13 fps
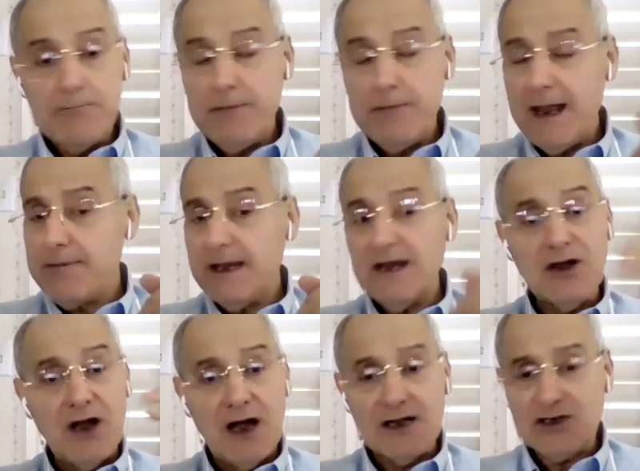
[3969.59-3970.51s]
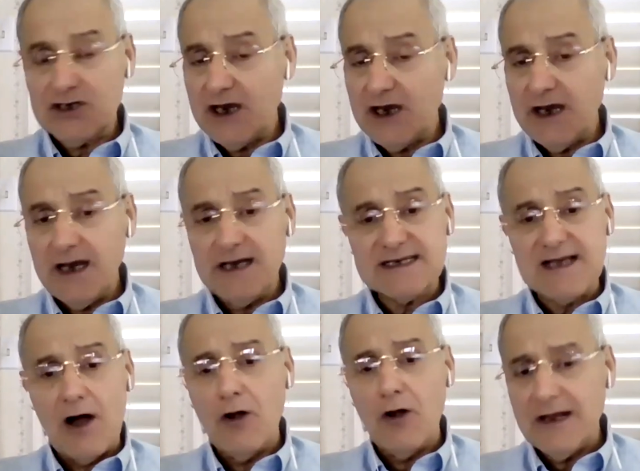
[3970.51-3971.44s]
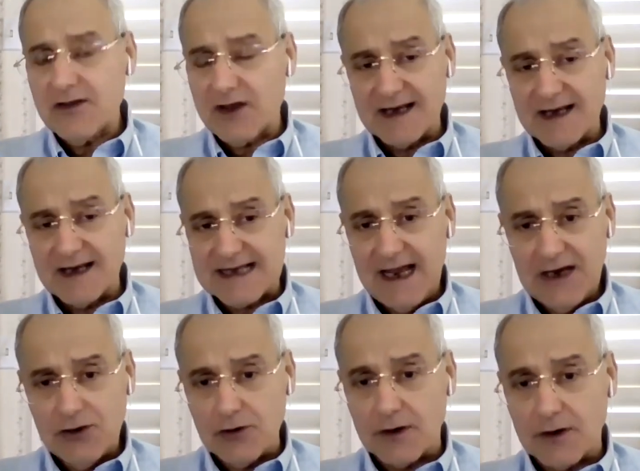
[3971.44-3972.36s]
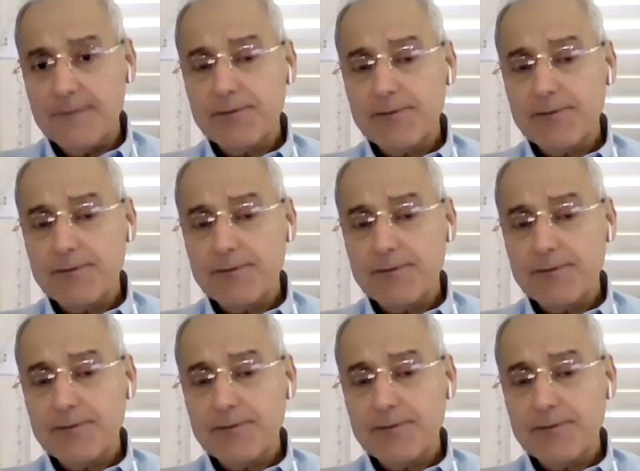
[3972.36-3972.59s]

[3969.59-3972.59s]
Maybe not she is the only translator,